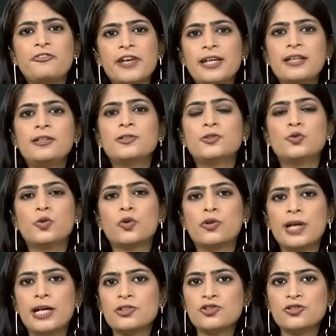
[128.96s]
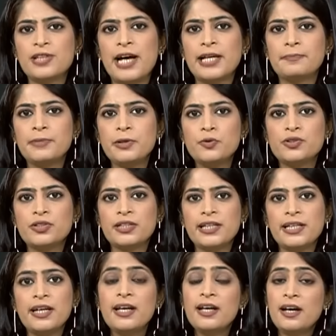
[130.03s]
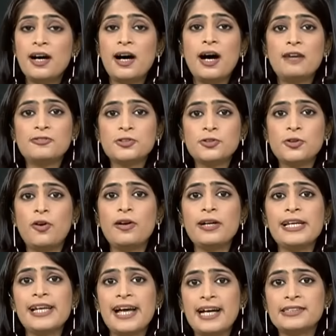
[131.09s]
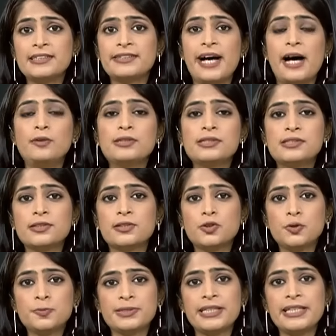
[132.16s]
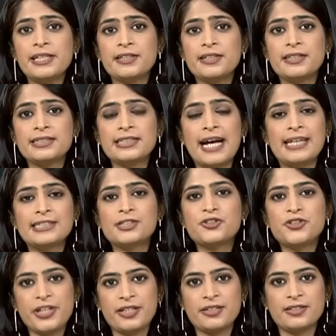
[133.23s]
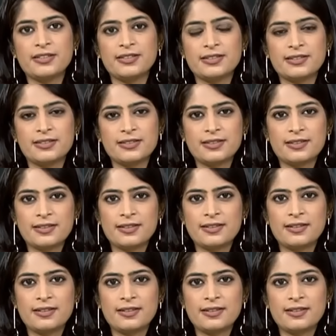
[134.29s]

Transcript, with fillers: failed to crush that mutiny. After all, he had denounced the group's leaders as traitors.